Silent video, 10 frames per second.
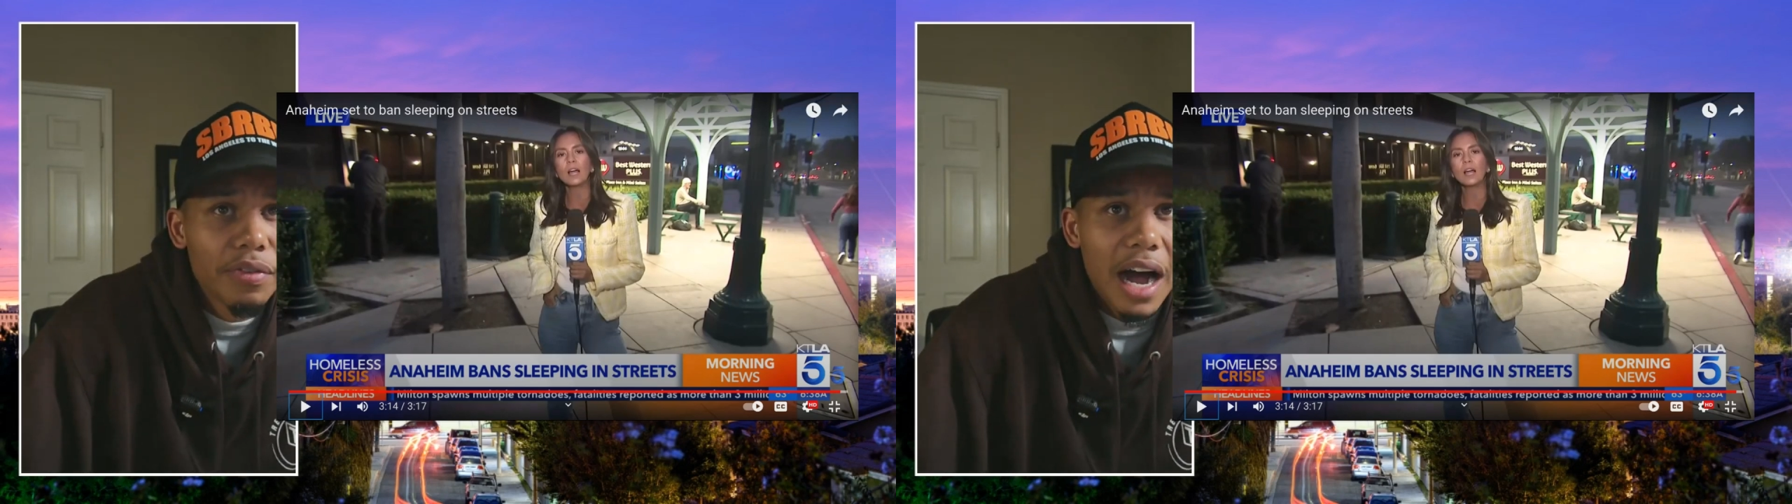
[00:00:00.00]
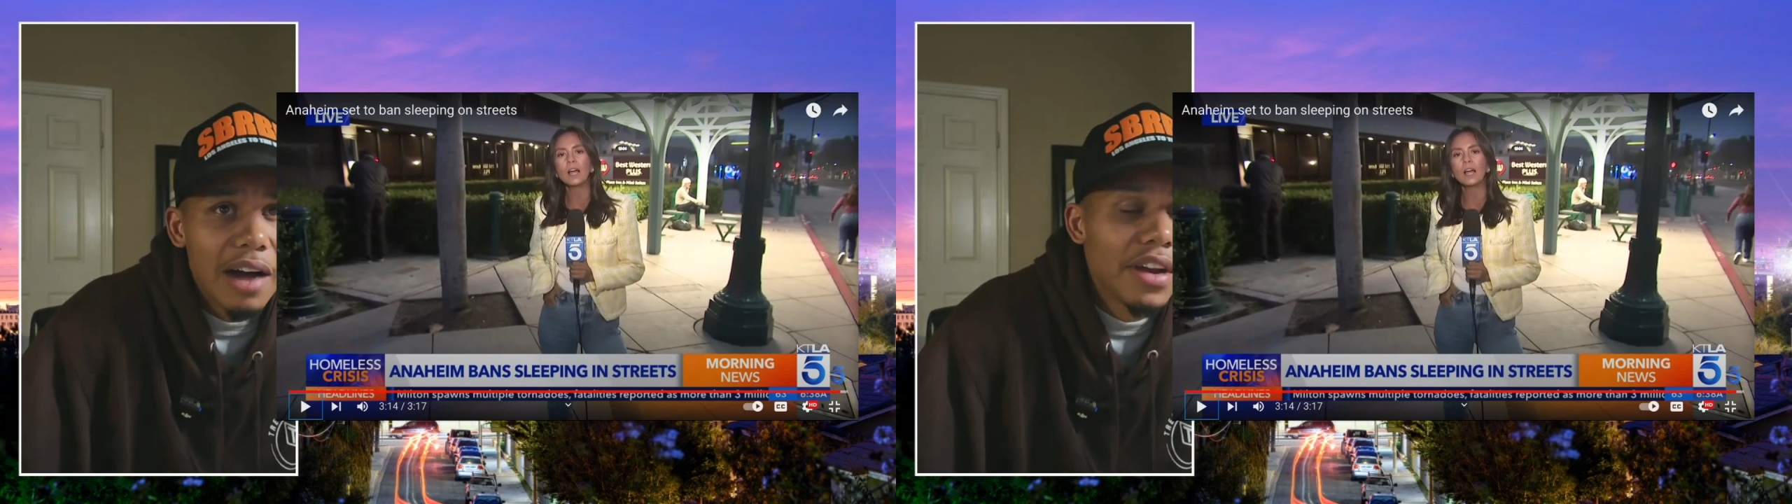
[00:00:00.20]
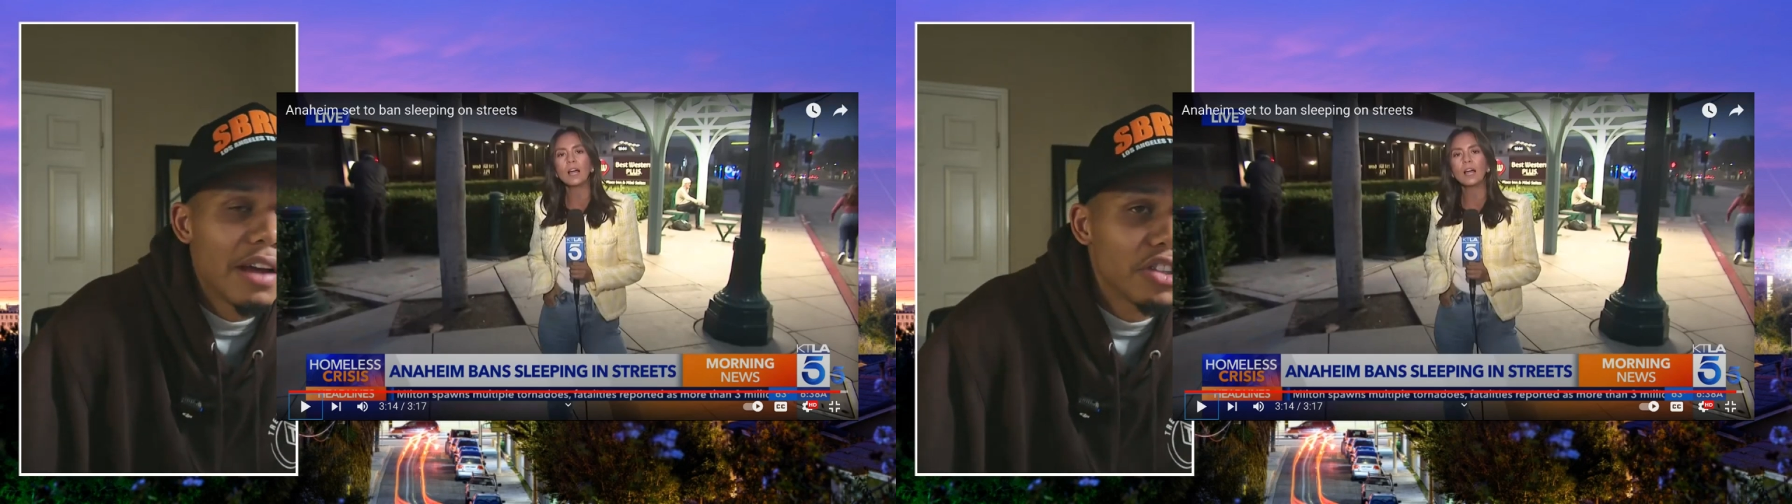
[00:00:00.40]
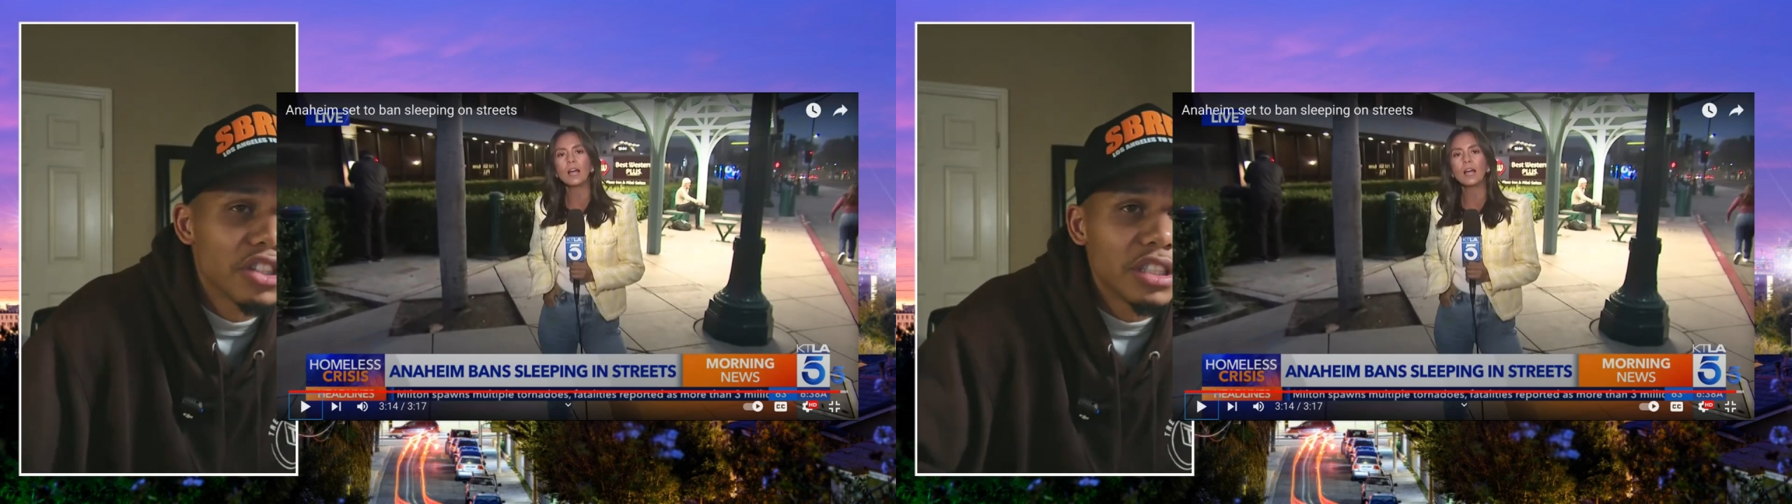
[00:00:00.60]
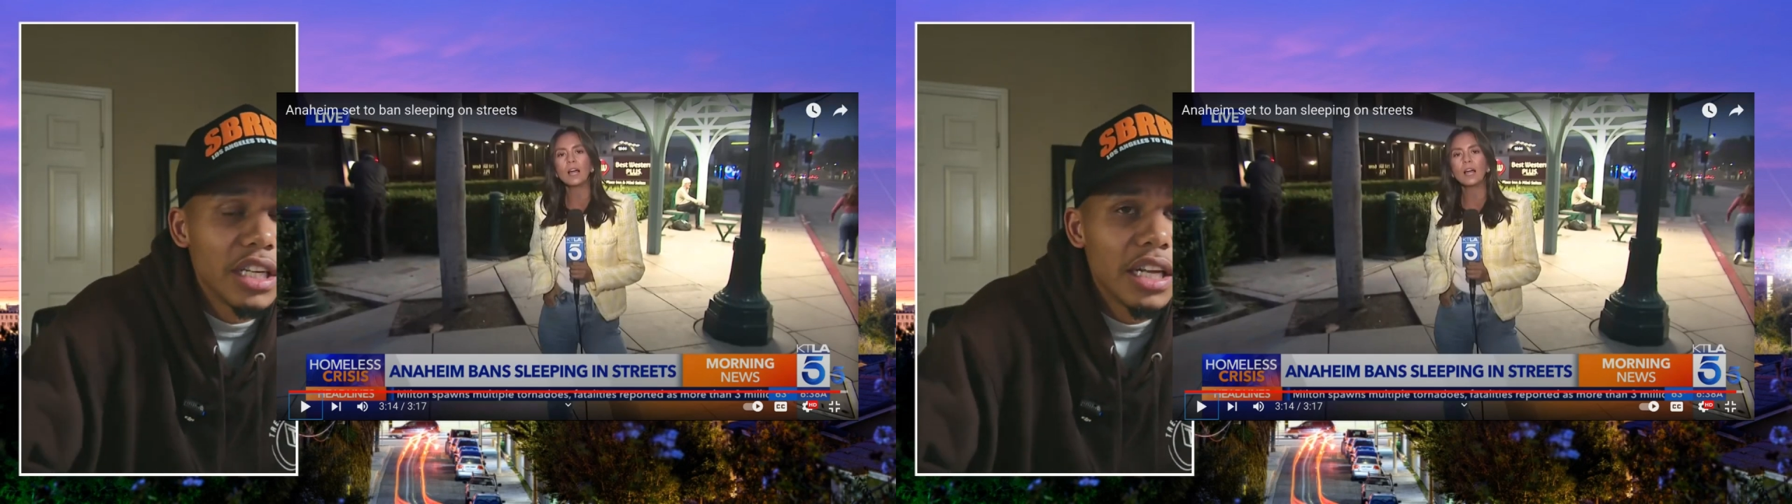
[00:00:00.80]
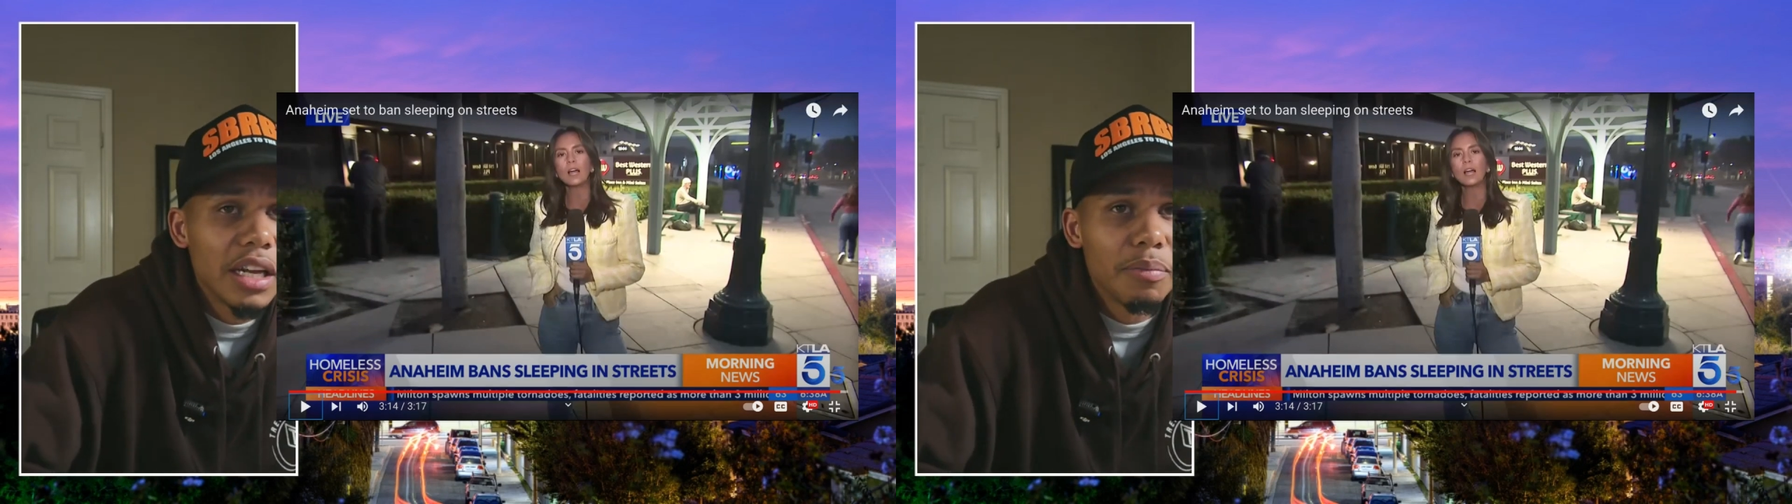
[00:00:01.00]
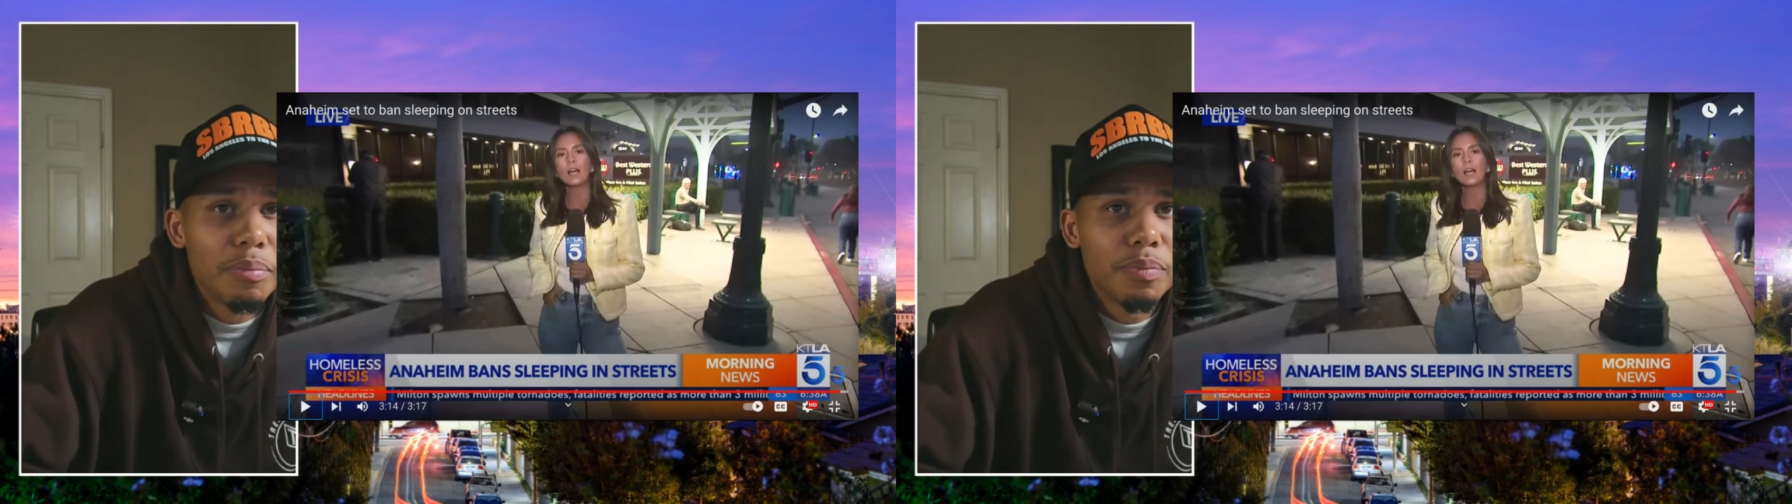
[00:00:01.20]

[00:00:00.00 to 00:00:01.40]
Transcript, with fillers: I've never seen it